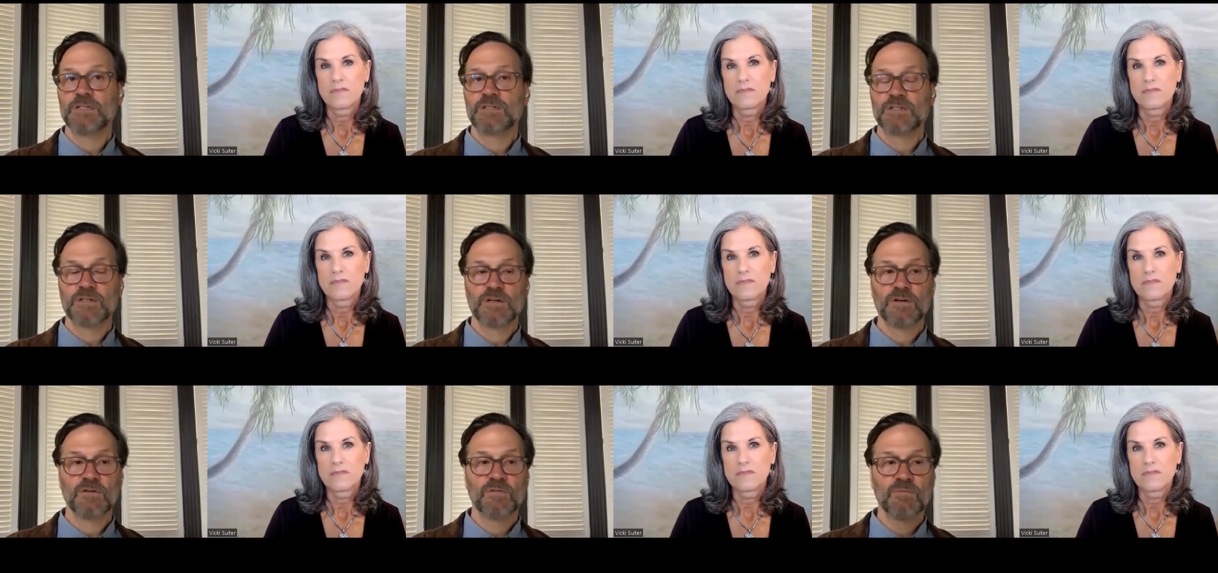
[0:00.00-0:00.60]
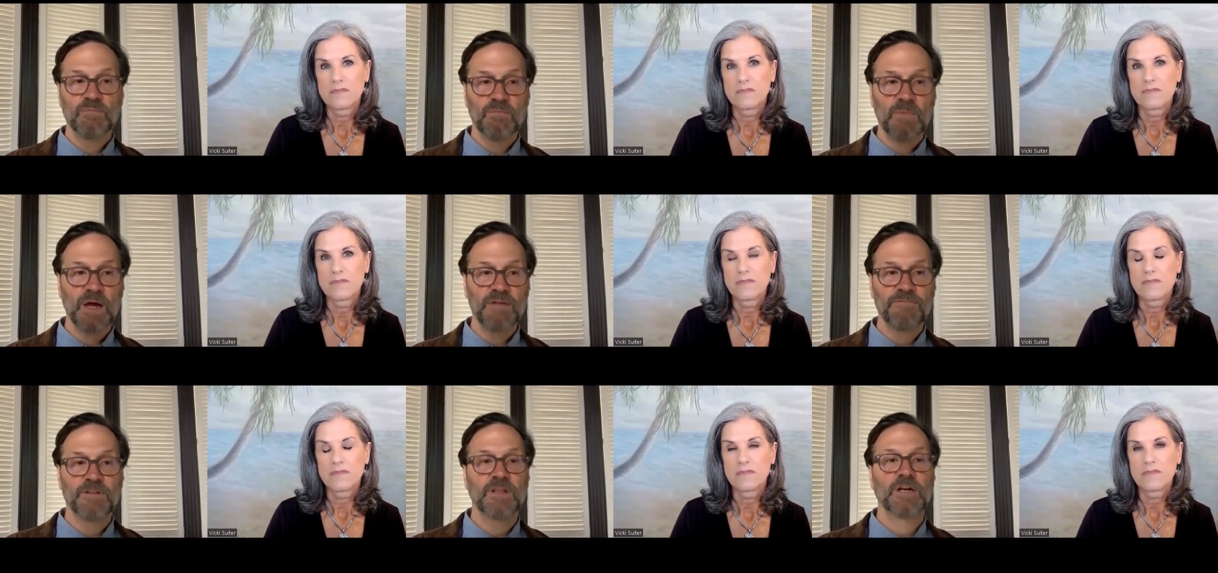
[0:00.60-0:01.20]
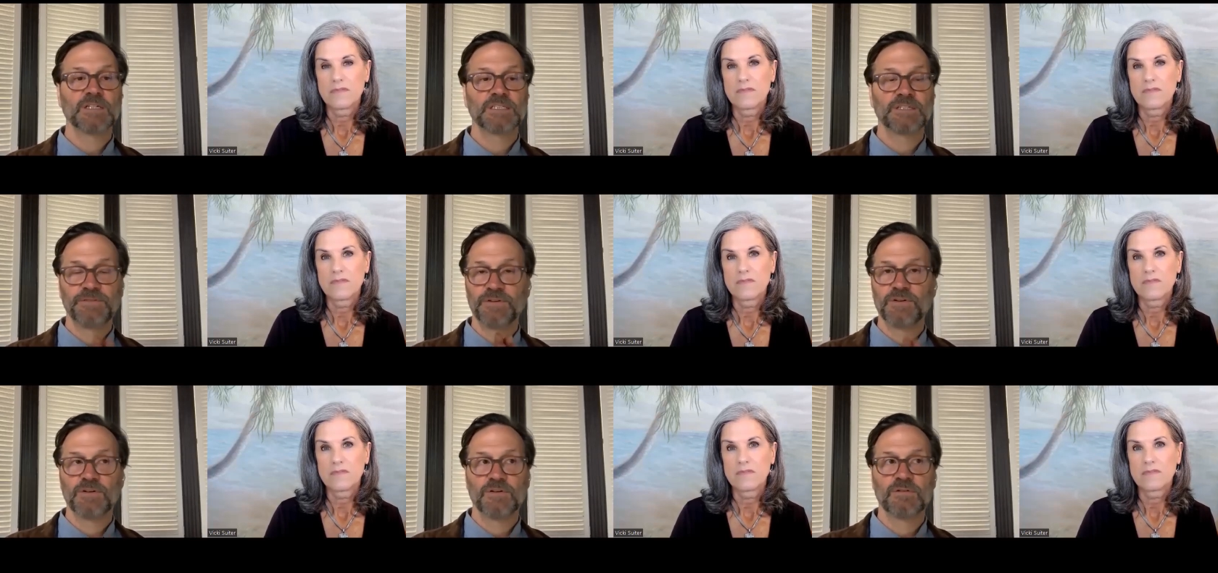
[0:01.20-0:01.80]
Speaker 1: So my philosophy
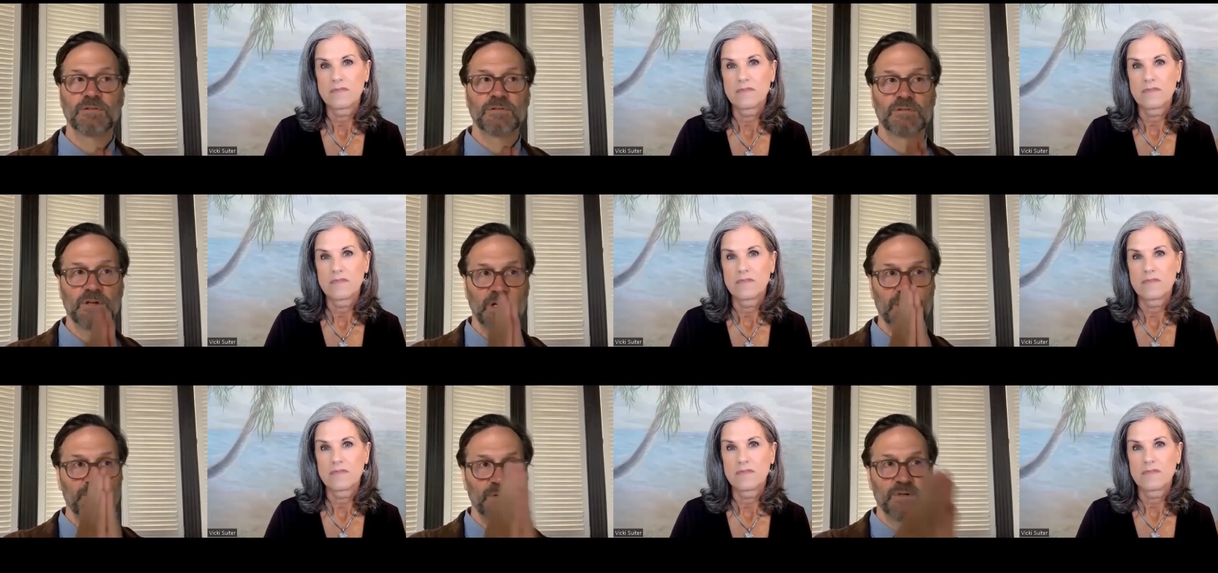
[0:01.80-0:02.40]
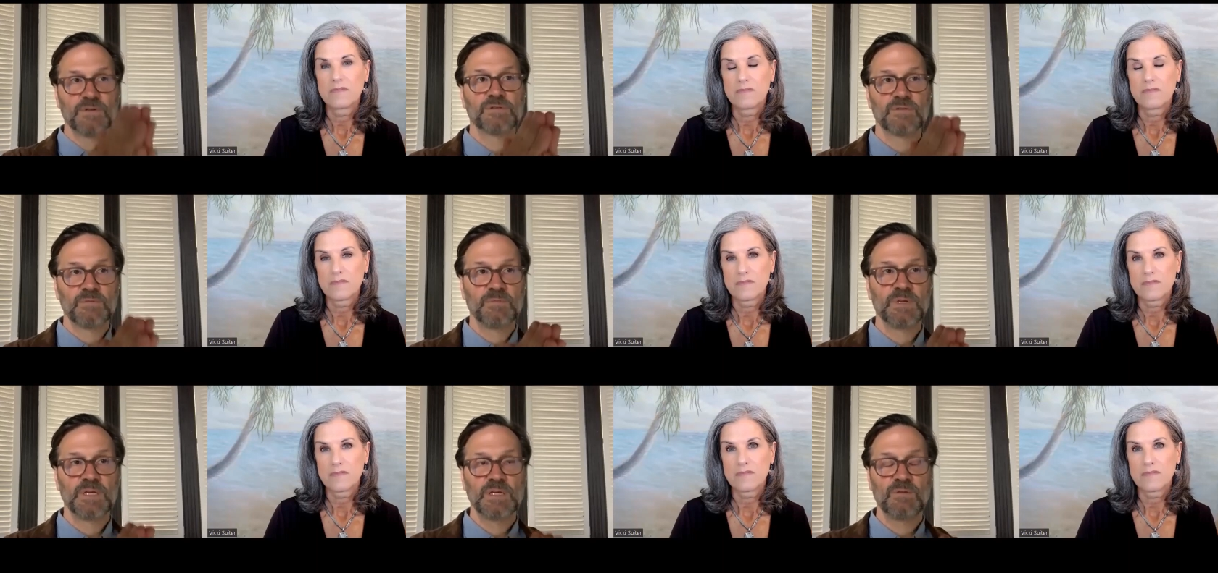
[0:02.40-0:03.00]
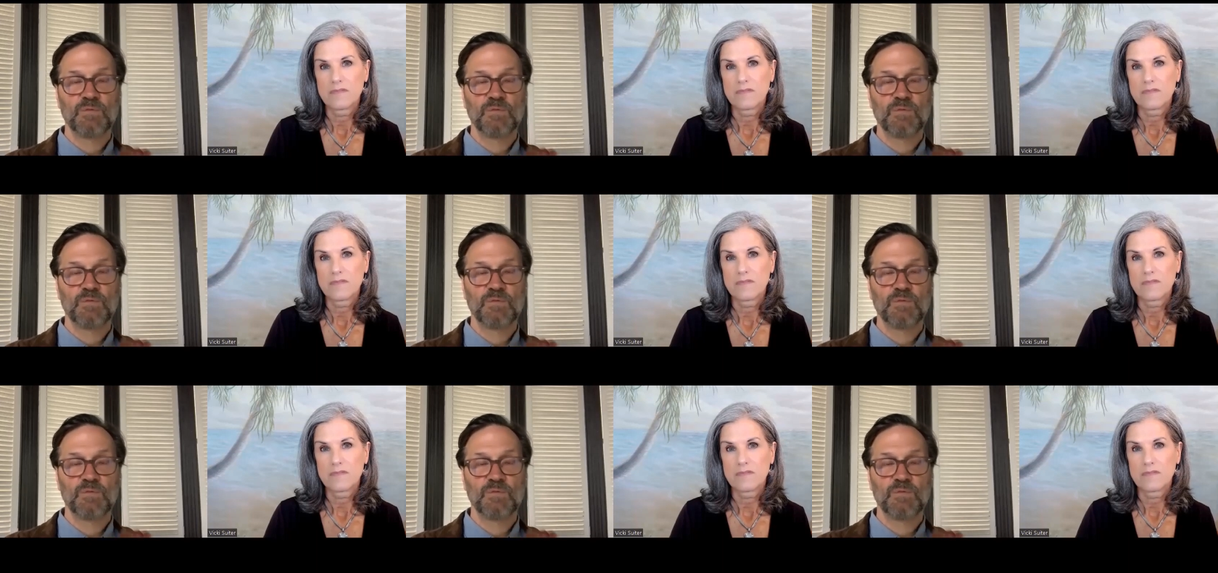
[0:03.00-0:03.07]
or guidepost would be,